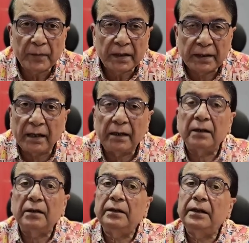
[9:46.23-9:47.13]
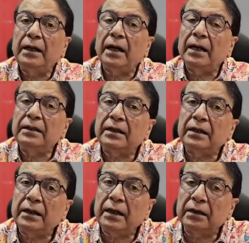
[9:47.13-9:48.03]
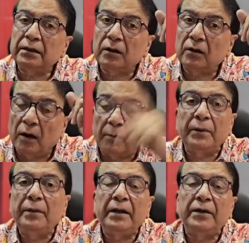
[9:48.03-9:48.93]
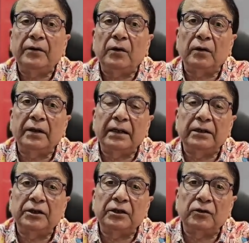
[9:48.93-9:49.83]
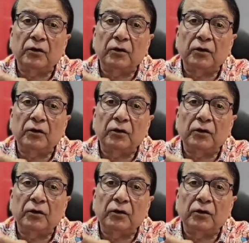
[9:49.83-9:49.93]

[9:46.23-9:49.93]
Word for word: Then the I said the other complementary organization,